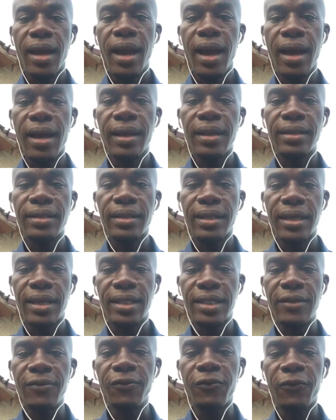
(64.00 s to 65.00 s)
and
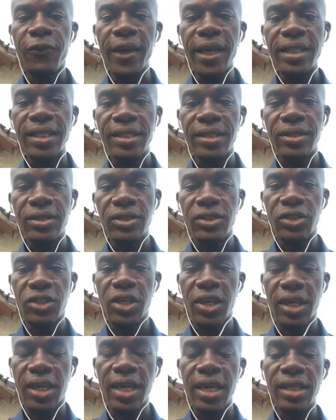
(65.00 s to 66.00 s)
it infects
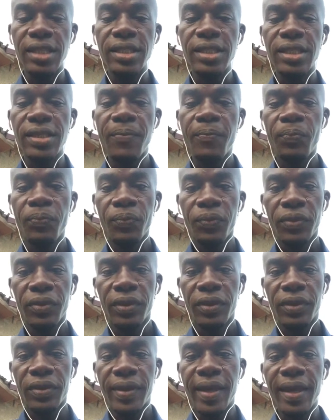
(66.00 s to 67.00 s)
chickens,
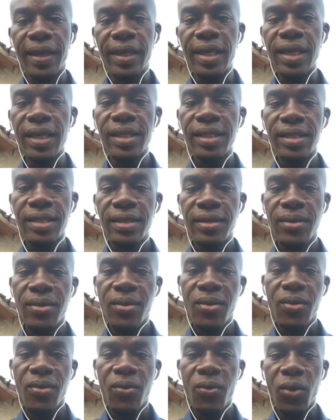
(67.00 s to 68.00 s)
turkeys,
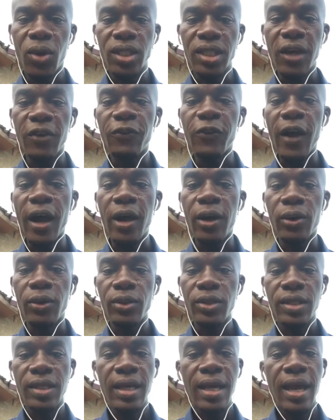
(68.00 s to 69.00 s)

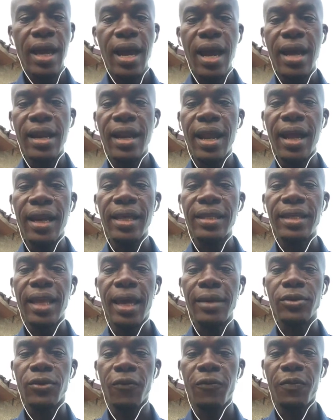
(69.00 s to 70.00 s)
waterfowls, and other
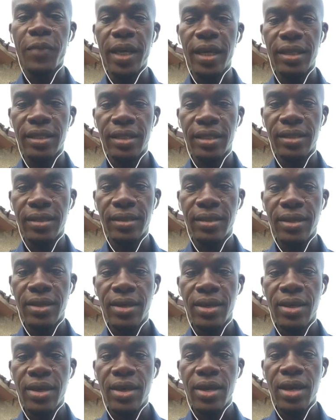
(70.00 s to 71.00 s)
types of birds.
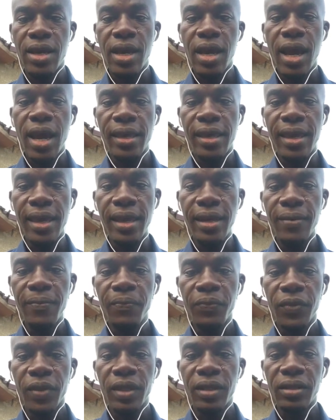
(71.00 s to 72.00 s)
Again,
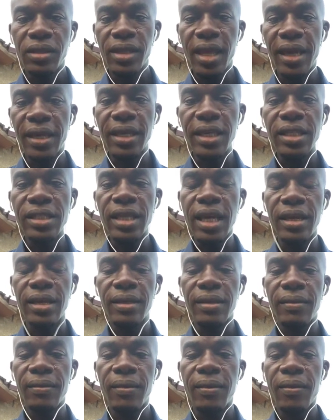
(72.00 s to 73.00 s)
turkeys
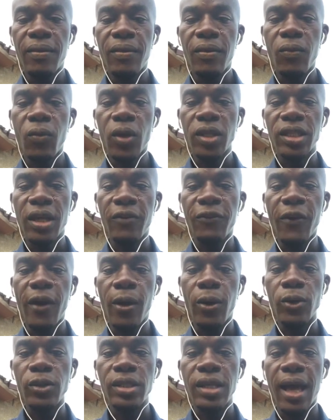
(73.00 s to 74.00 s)
and
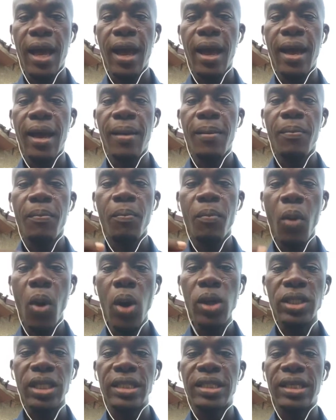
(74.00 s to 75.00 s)
waterfowls are
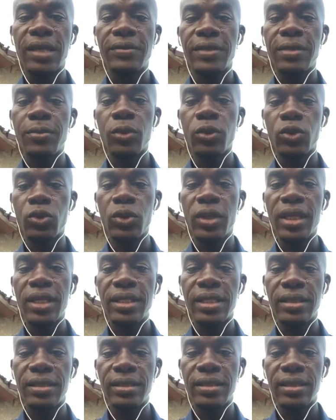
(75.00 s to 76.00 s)
more susceptible to
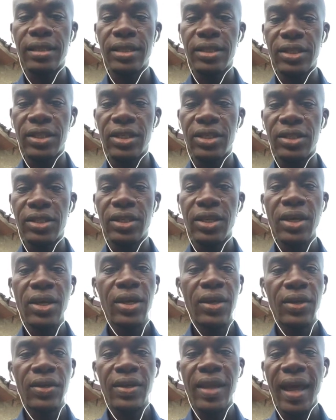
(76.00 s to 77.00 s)
this disease
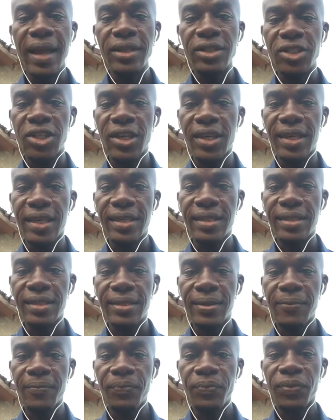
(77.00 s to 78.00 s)
than
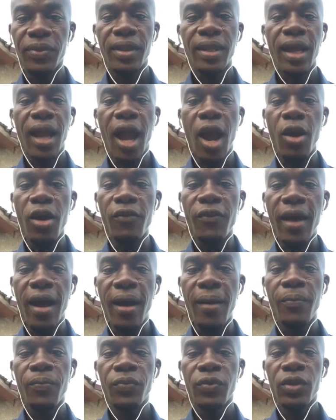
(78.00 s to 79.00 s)
chickens. However,